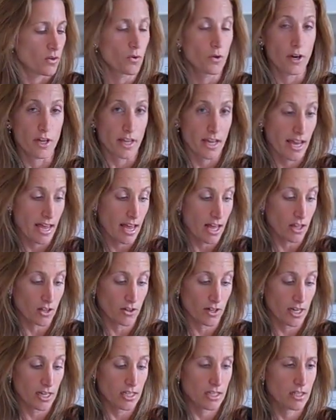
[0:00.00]
or the
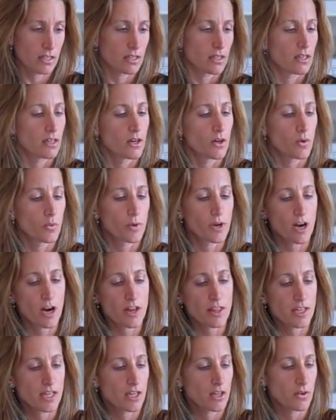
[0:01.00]
calories. Where
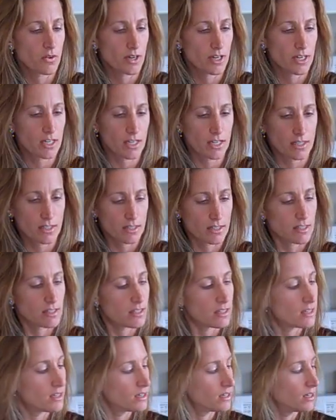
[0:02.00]
are the
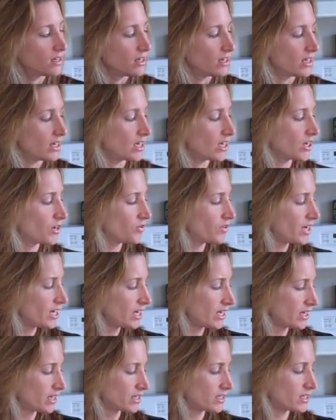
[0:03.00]
ingredients?
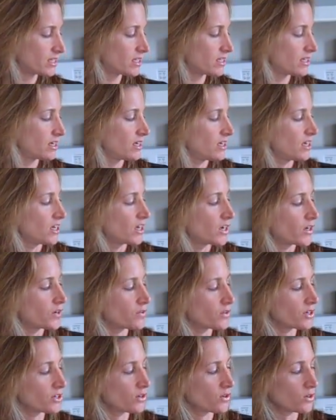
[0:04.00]
Ingredients.
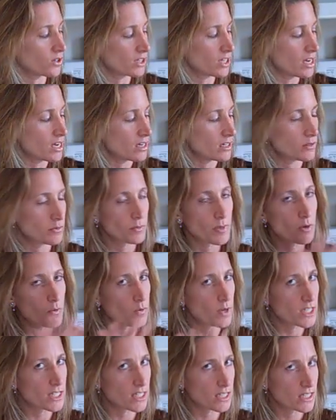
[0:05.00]
Granola, but
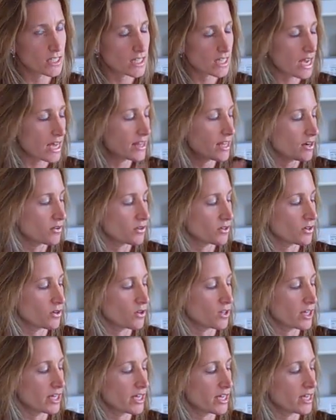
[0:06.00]
what's inside that
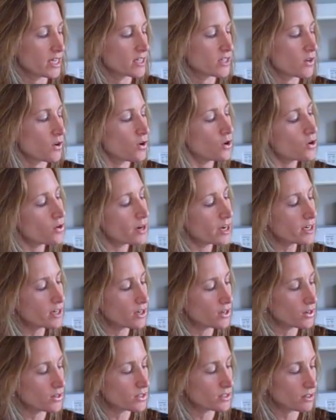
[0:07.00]
granola is whole grain
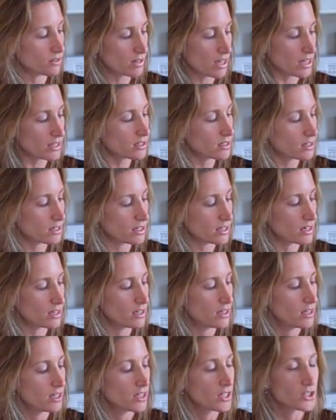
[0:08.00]
oats, so that's good.
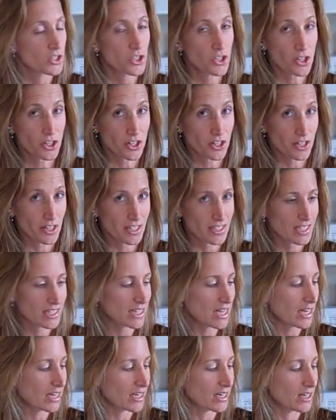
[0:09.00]
Sugar is
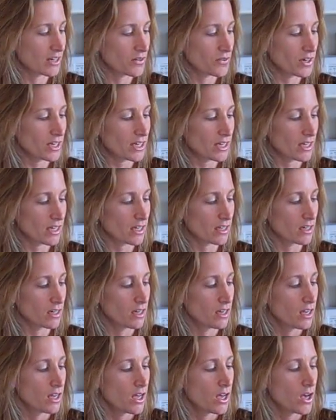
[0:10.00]
the 2nd ingredient.
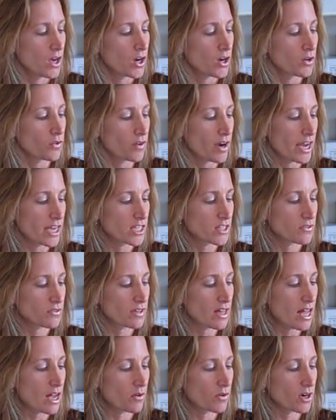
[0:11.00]
Rice
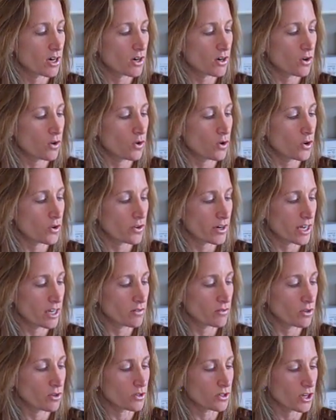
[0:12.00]
flour, whole
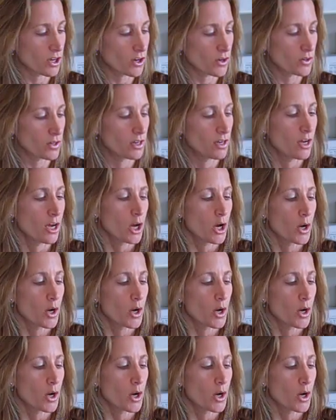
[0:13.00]
grain rolled oat,